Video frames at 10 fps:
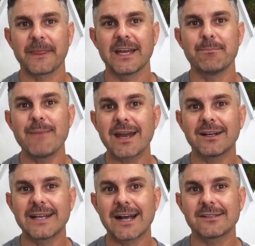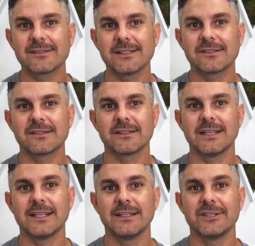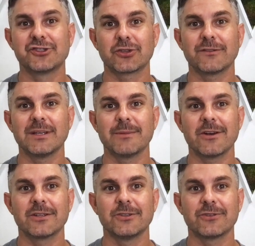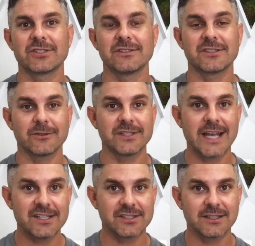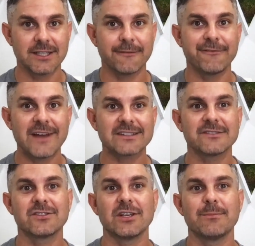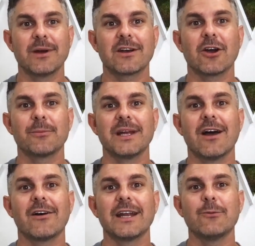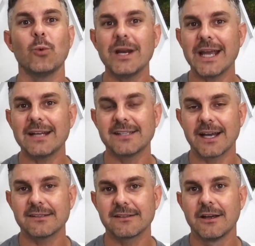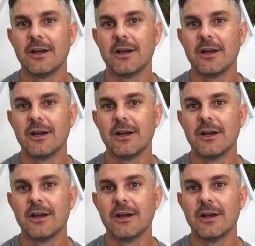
In a meta-analysis in the Journal of the American Nutrition Association, the effects of sodium bicarbonate on a Wingate test